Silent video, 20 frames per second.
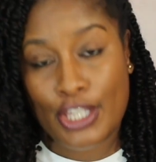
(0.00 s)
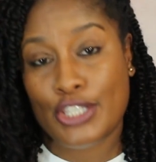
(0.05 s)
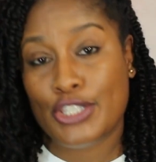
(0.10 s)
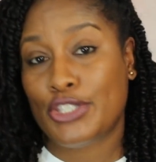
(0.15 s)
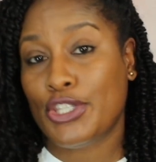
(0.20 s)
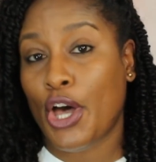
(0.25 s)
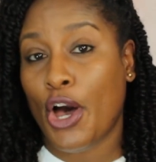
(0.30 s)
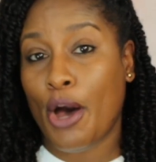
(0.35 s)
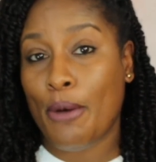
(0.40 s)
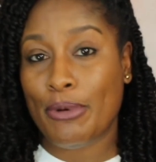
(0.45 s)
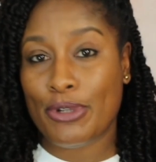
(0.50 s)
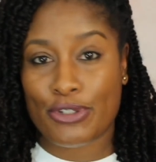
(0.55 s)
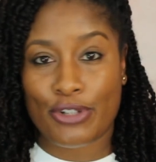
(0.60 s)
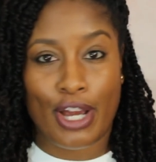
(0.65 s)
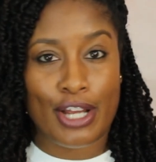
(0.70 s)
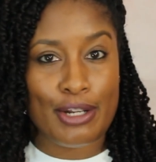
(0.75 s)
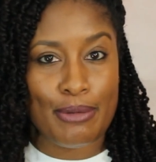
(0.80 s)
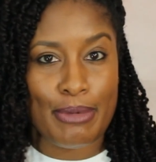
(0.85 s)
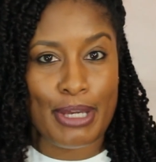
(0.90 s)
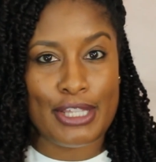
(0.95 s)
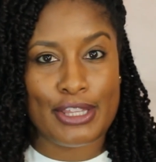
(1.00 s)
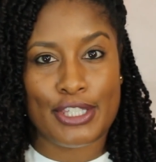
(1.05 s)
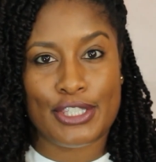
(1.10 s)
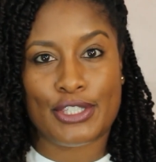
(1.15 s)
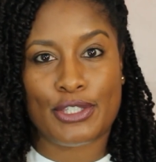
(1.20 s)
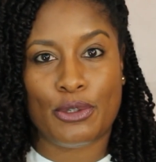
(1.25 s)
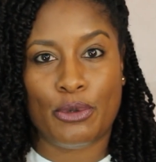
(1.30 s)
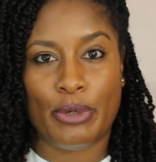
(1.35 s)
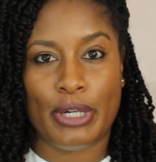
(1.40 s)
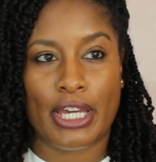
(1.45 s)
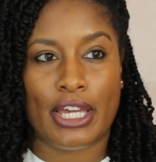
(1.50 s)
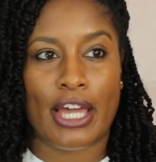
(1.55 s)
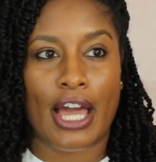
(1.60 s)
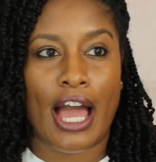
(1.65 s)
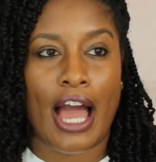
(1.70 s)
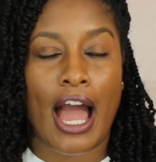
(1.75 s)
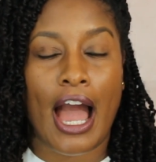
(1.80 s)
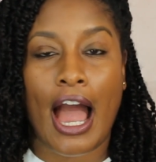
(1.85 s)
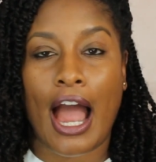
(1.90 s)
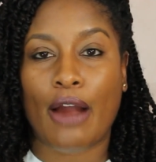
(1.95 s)
So I'm going to try to make this
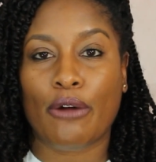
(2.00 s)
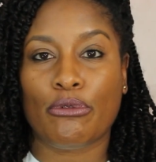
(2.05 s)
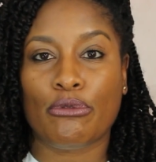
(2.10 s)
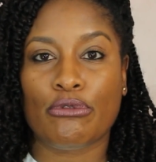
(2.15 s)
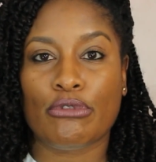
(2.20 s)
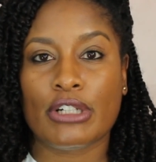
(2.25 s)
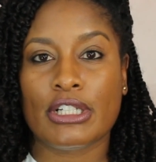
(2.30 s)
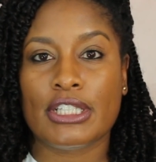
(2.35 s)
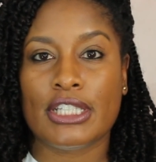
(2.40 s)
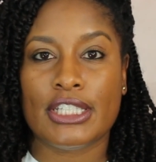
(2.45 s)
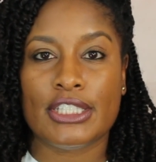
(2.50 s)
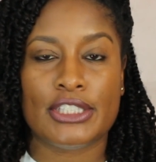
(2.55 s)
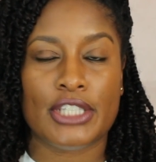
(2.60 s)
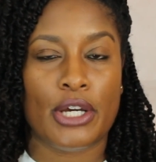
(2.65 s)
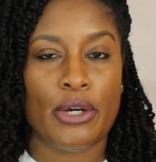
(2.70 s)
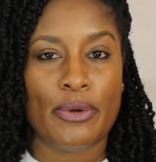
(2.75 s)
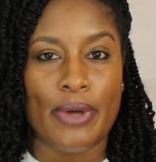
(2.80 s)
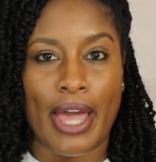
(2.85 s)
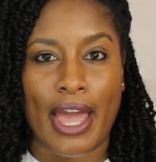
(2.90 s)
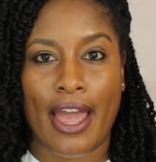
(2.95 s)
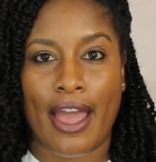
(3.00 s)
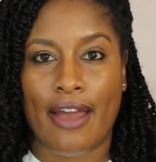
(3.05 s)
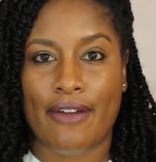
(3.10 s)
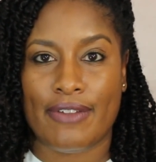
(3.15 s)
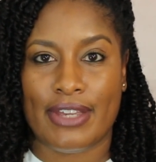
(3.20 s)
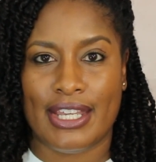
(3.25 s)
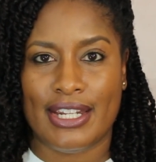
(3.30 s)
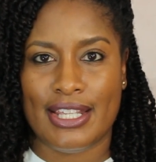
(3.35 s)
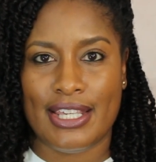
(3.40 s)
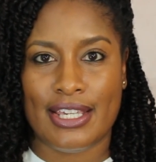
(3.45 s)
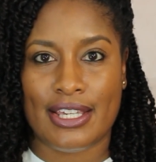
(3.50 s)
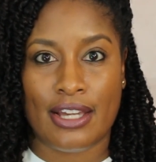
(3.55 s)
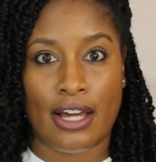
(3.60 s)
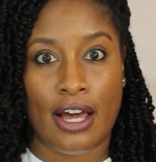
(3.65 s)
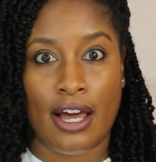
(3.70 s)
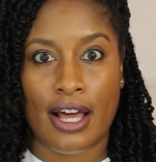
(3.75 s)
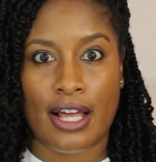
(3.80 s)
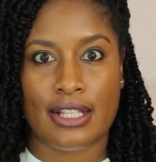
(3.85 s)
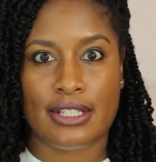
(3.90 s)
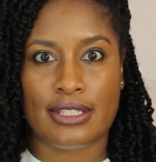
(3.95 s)
quick. I really don't have any
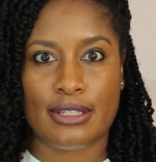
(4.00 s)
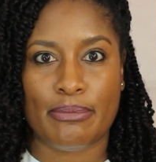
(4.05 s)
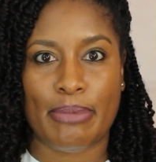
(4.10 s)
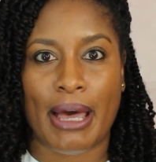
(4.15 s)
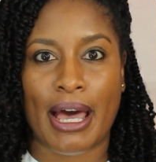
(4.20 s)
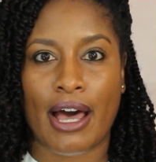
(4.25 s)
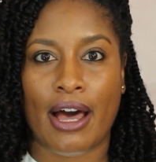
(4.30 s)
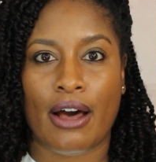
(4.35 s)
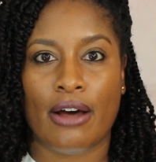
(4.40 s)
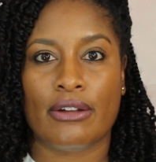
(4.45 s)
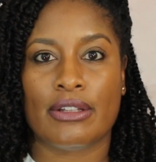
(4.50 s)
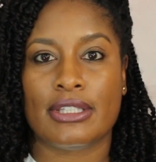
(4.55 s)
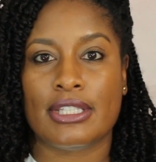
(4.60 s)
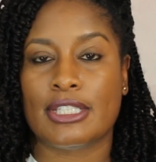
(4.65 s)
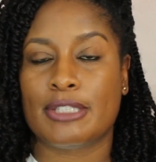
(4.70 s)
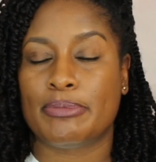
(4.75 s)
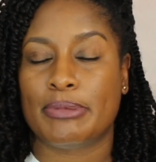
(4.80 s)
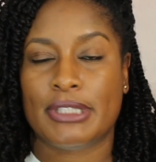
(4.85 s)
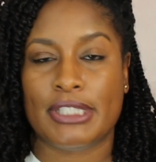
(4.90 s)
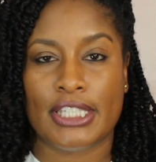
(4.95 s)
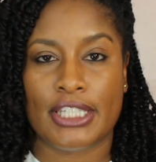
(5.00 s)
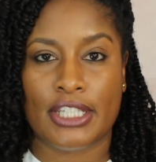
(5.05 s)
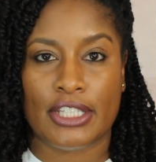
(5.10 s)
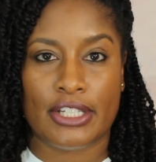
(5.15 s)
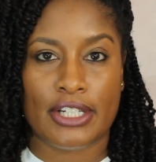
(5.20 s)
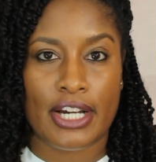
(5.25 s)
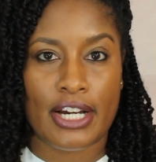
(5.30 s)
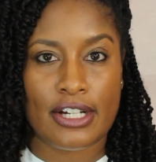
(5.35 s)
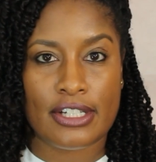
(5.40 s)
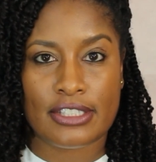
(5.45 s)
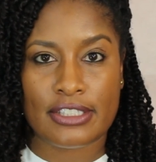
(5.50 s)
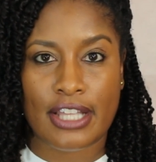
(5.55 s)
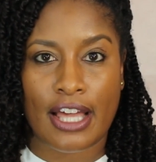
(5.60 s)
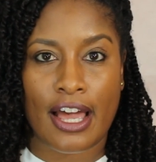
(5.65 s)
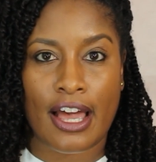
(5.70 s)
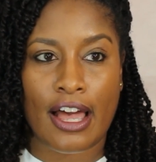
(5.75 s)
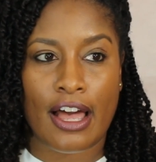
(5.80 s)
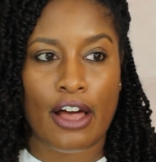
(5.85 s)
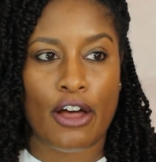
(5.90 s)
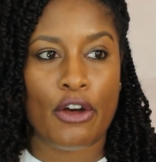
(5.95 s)
cons about this particular
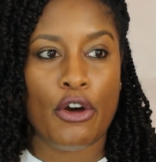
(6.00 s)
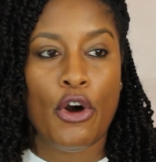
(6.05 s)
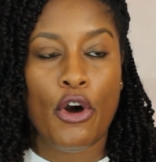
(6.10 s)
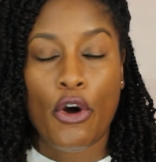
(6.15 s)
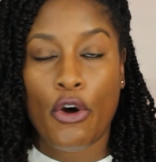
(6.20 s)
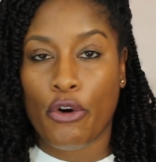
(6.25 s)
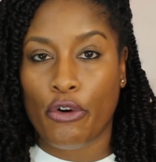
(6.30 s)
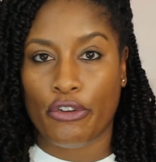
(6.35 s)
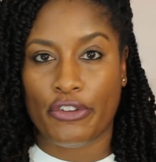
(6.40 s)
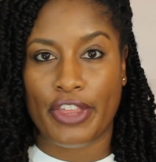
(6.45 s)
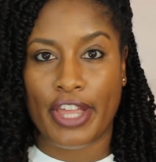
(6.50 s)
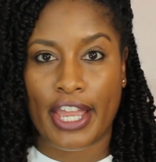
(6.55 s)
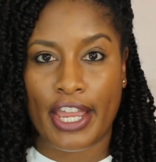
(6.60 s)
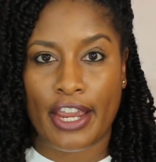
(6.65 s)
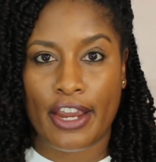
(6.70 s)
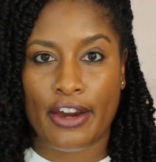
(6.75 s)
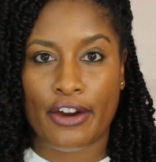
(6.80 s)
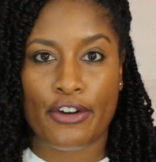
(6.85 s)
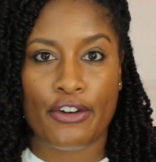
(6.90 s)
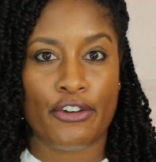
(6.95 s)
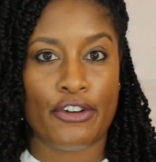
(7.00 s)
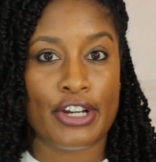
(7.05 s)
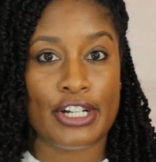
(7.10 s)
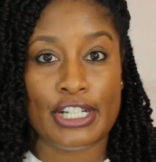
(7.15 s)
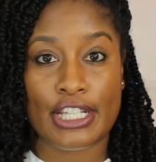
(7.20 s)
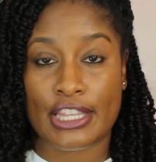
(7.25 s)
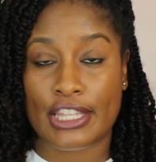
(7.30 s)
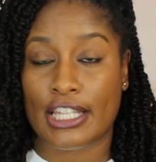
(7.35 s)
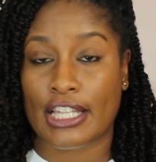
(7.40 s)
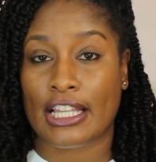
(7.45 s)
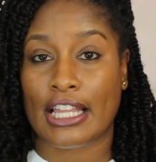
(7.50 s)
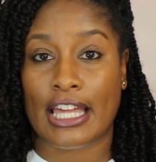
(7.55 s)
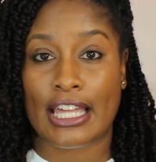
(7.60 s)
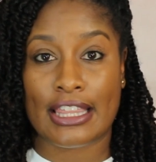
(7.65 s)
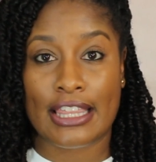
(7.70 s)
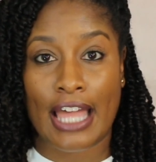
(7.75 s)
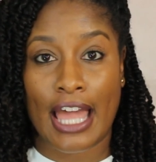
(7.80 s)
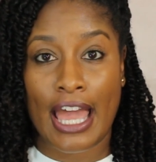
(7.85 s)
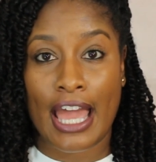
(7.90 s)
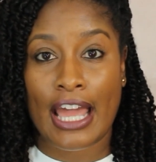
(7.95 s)
hairstyle or the hair or anything
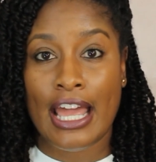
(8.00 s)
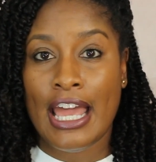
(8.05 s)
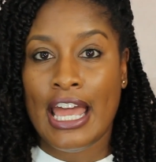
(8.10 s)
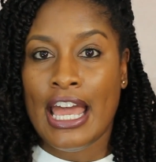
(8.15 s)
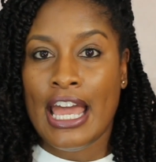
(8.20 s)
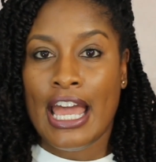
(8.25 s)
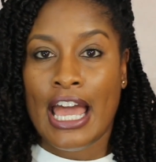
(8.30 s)
like that.